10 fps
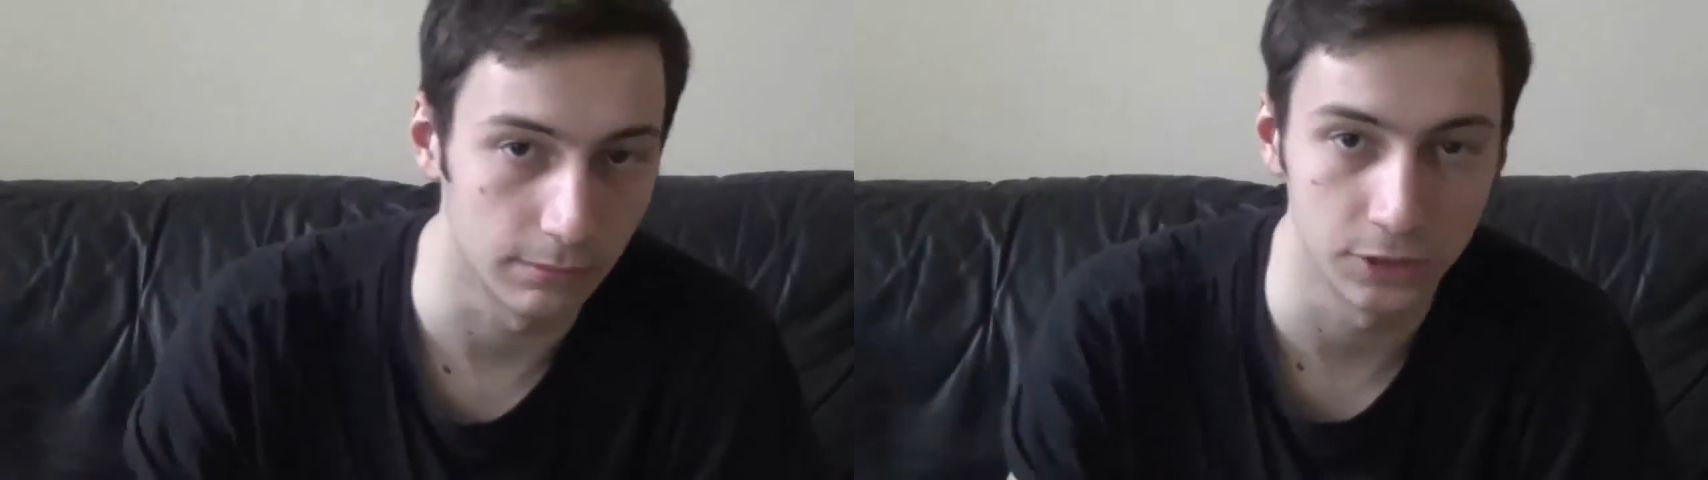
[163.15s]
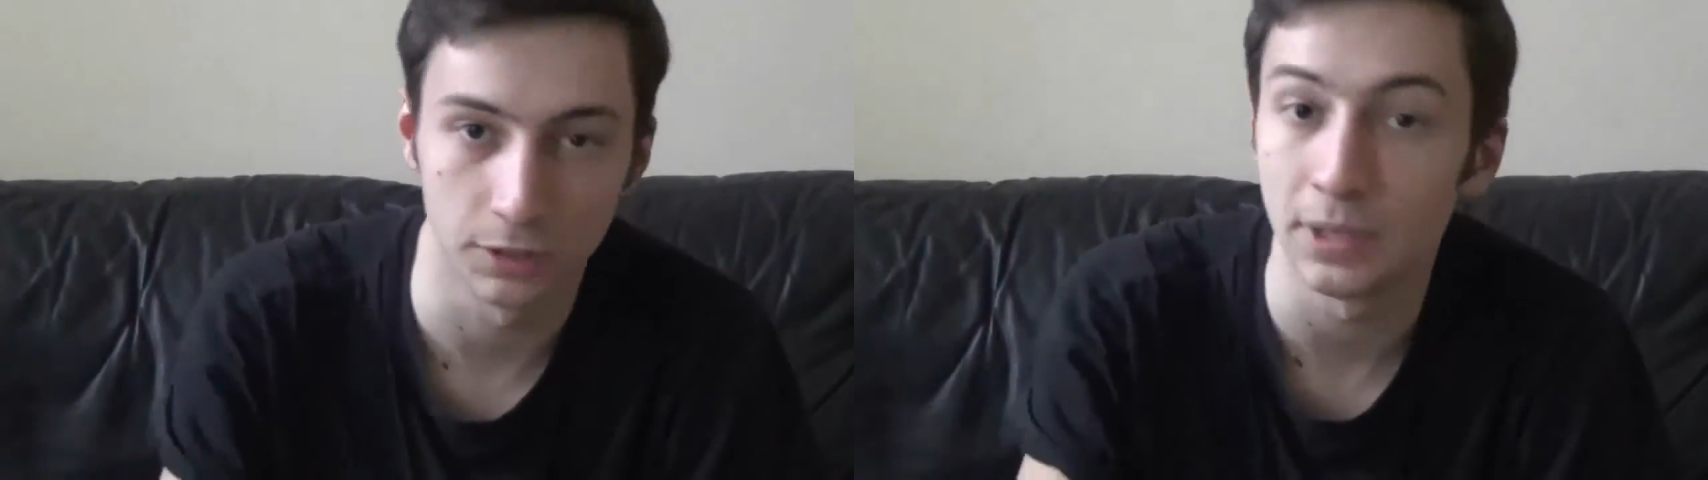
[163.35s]

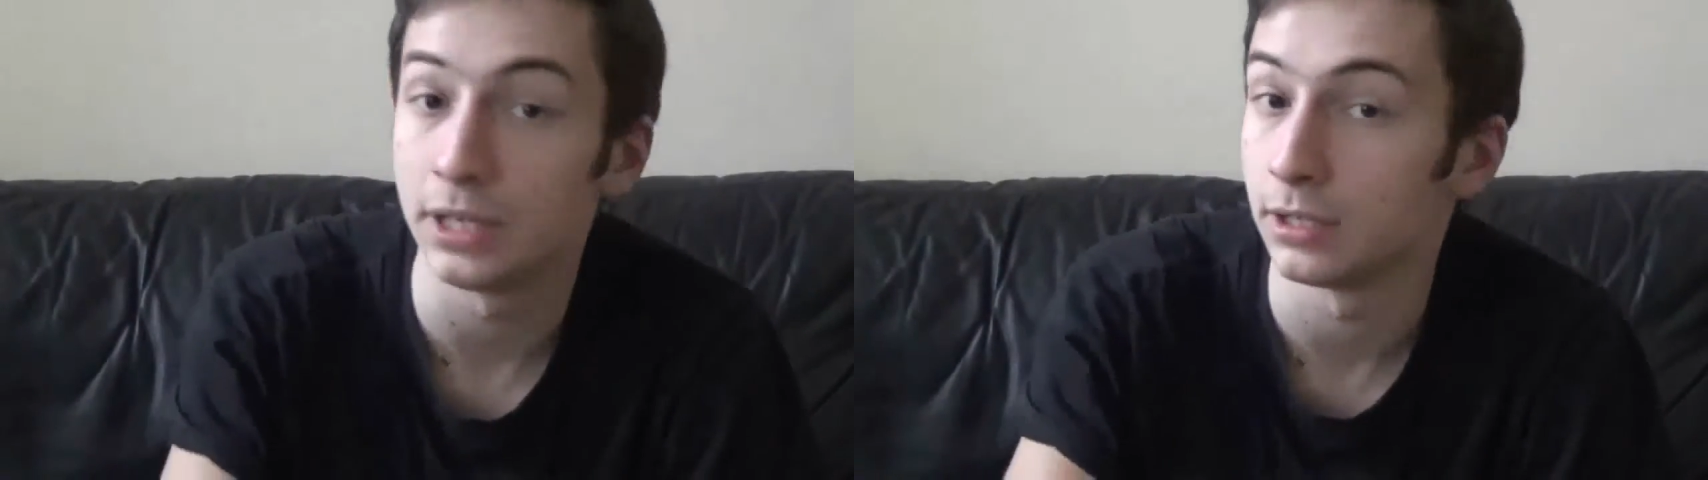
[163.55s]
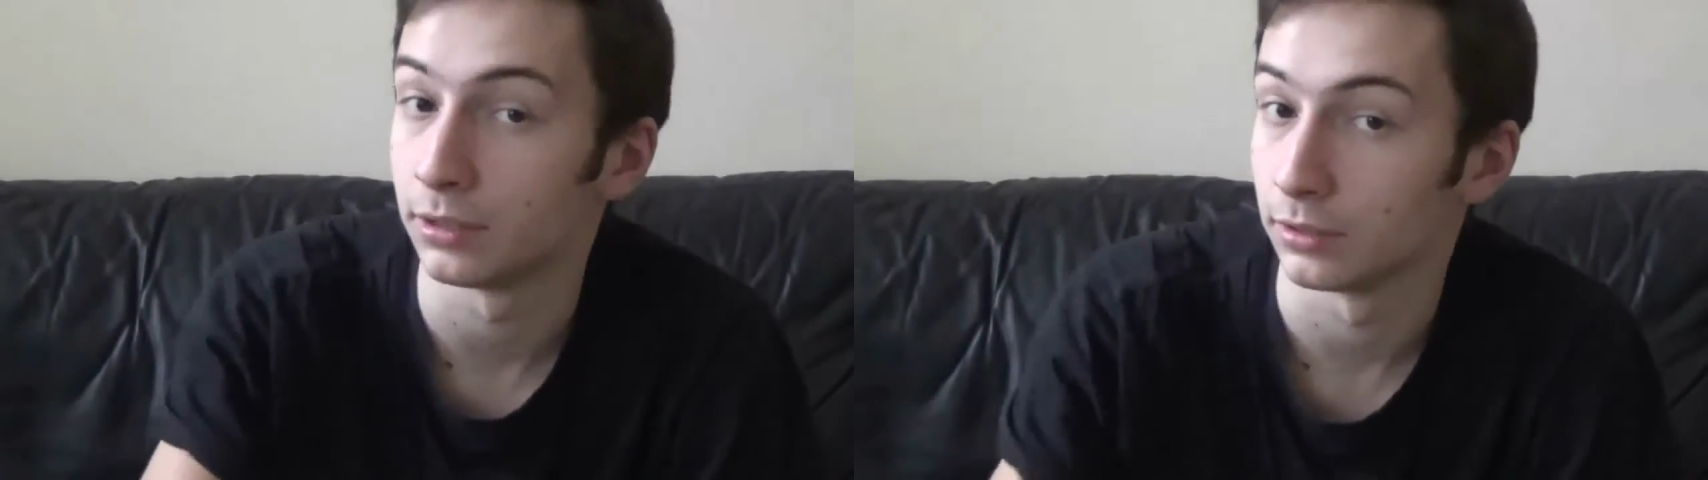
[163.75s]

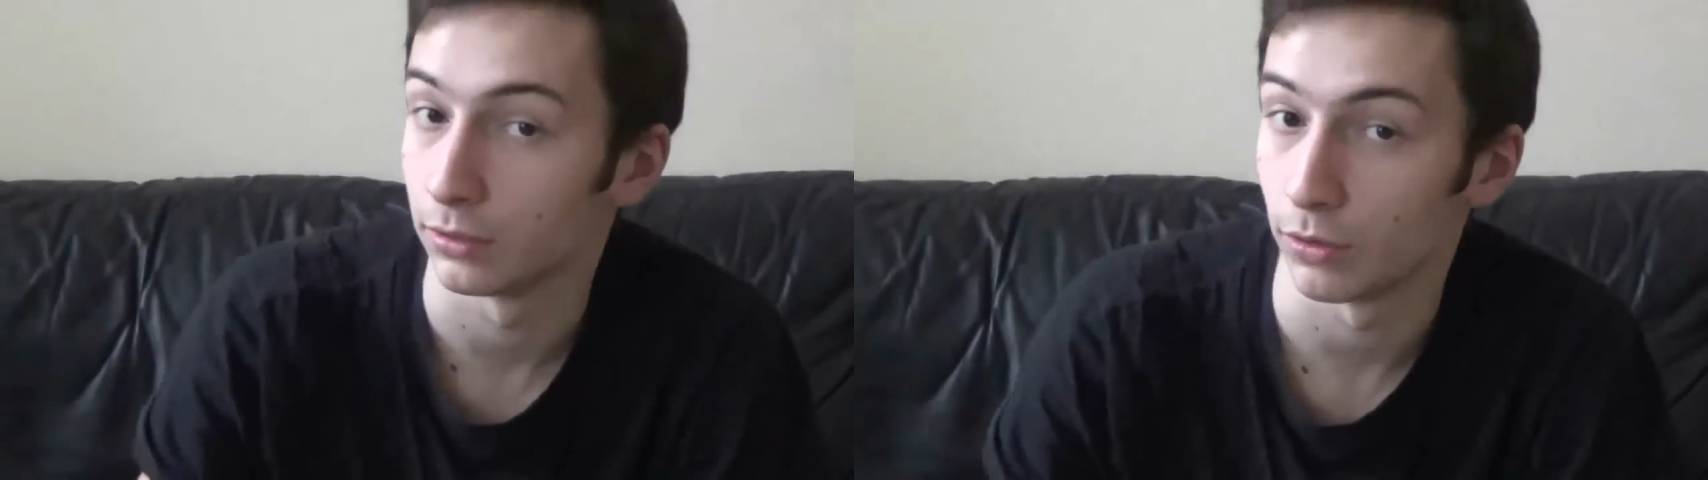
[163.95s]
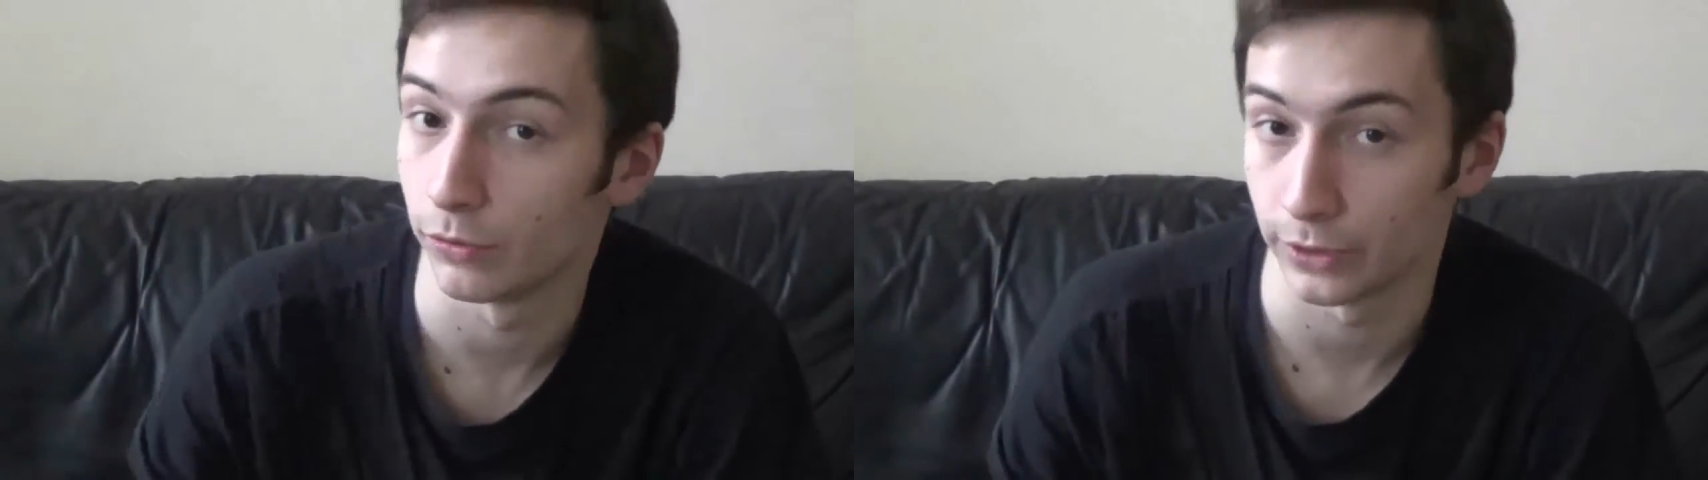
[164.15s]
dominion
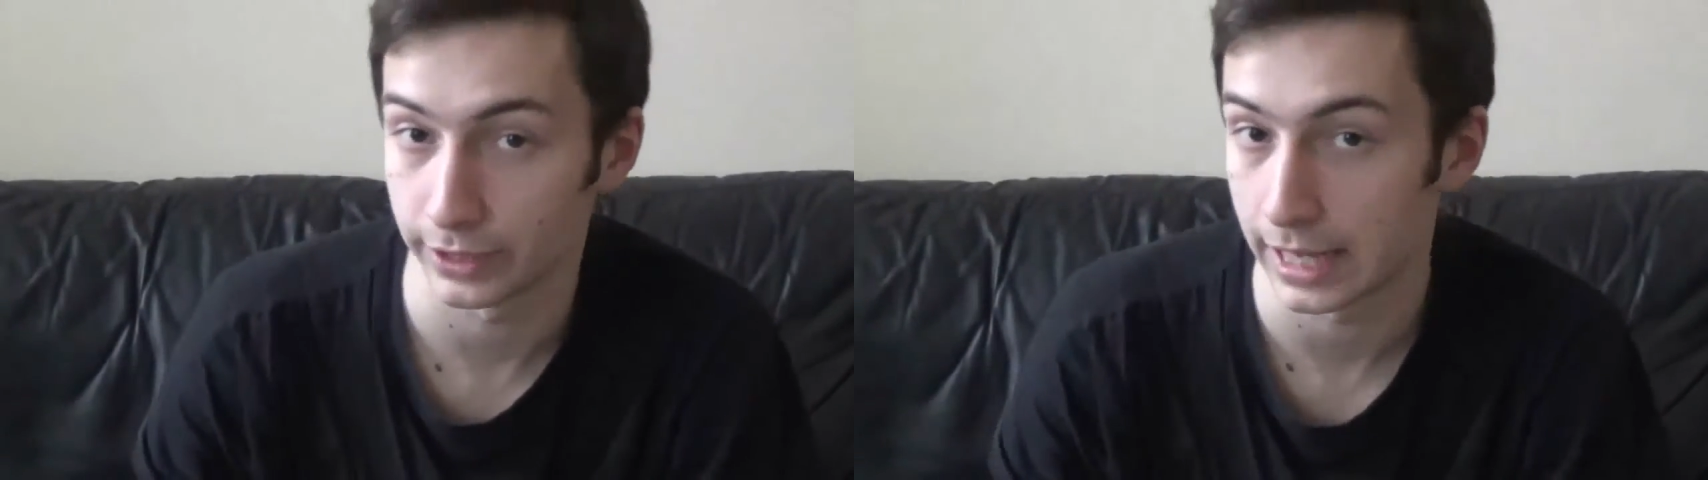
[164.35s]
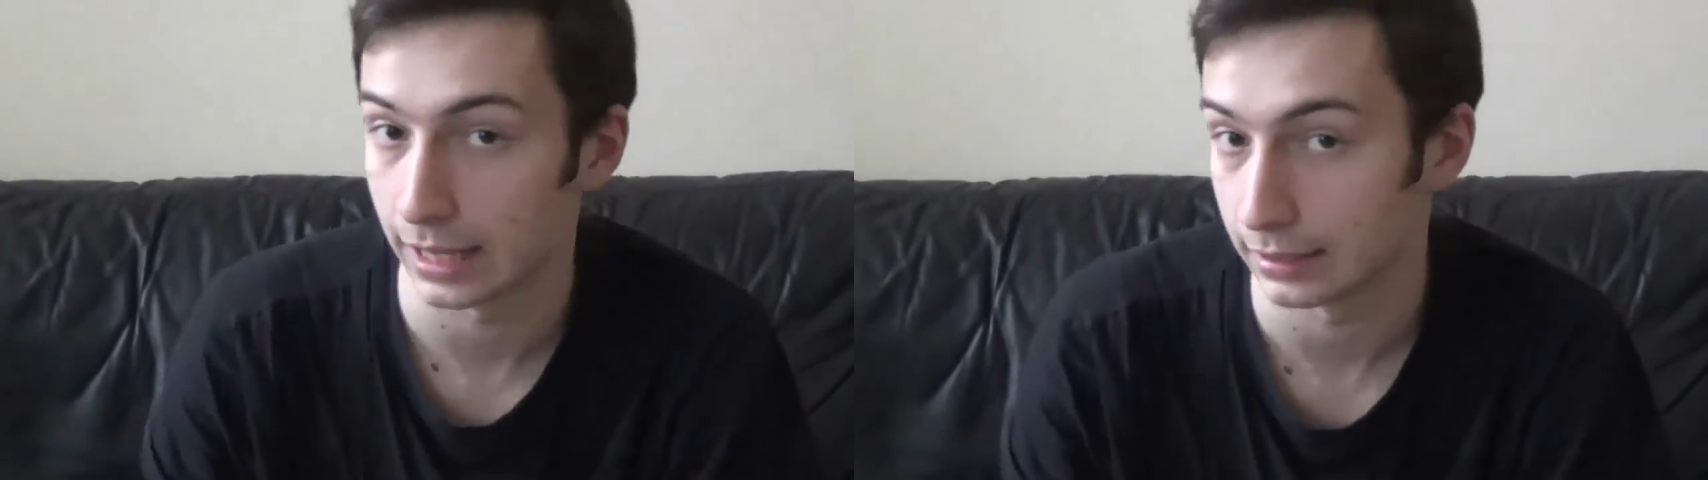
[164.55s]
over the
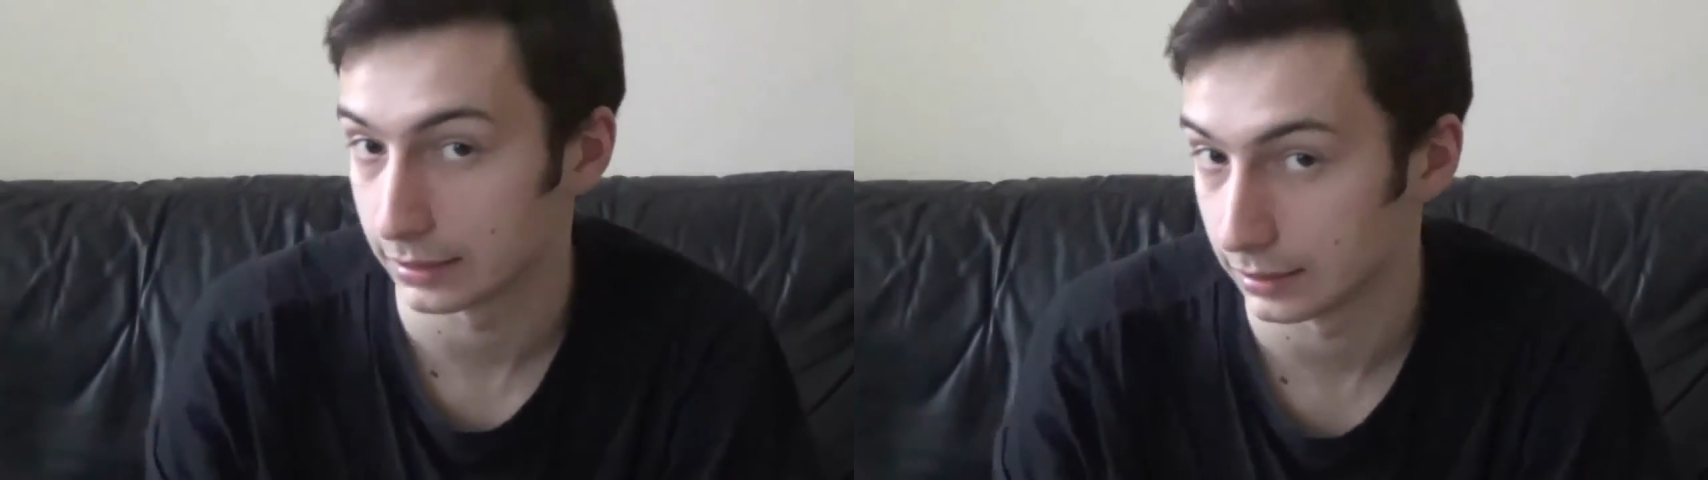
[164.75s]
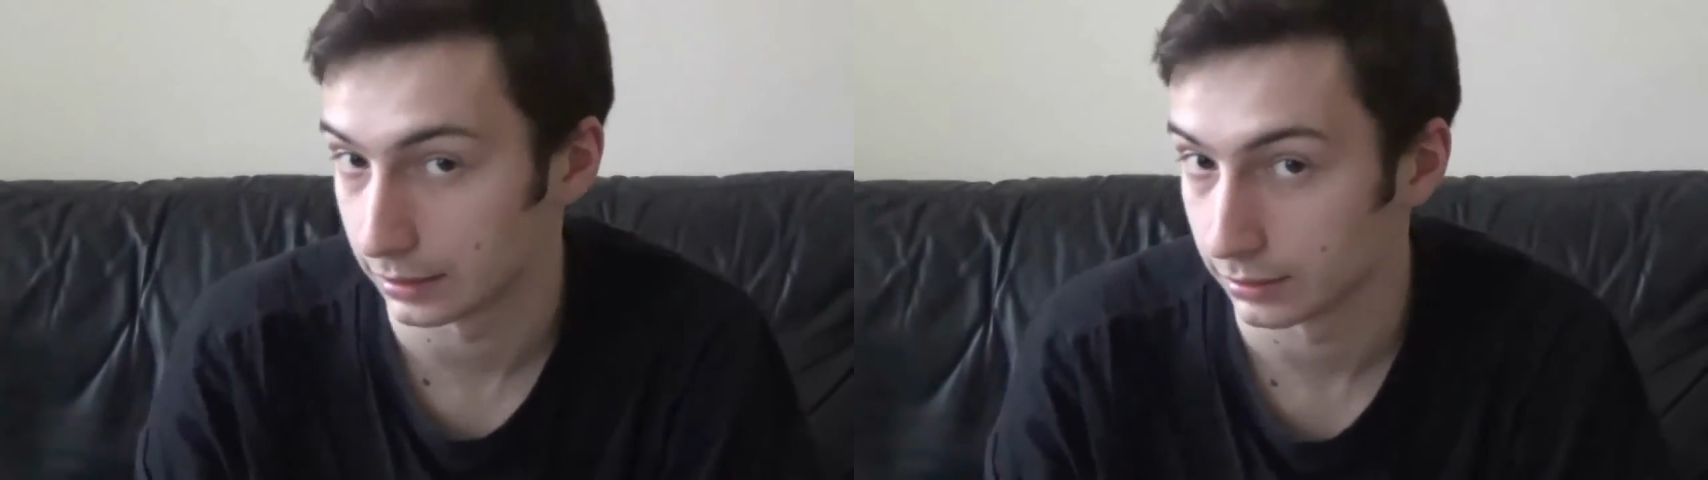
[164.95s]
galaxy,